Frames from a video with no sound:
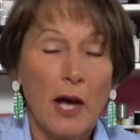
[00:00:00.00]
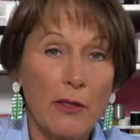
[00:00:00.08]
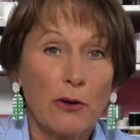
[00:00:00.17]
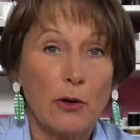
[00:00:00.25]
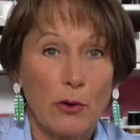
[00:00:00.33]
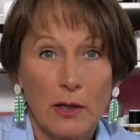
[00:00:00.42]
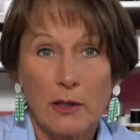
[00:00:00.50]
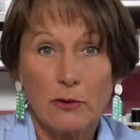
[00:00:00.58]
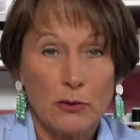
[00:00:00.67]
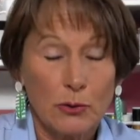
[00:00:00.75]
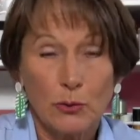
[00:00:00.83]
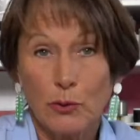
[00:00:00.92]
other
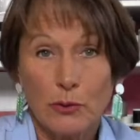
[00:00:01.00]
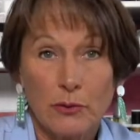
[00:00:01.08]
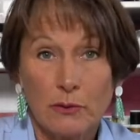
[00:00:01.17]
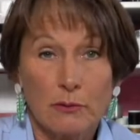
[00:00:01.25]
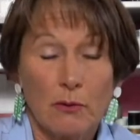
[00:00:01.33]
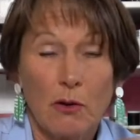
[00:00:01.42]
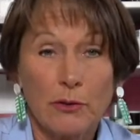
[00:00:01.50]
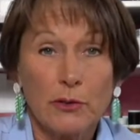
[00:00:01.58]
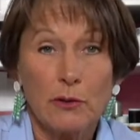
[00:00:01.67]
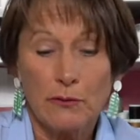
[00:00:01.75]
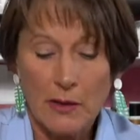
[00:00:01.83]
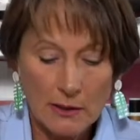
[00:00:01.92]
Cricut tools
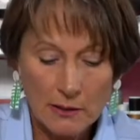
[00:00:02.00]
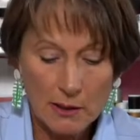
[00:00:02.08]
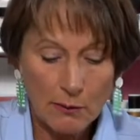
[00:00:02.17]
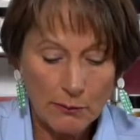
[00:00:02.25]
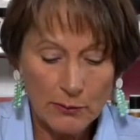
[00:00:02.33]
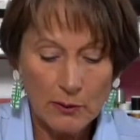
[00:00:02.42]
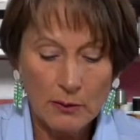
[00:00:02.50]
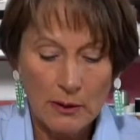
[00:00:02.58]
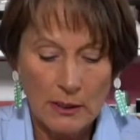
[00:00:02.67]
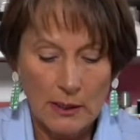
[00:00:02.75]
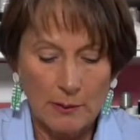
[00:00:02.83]
also if that's helpful.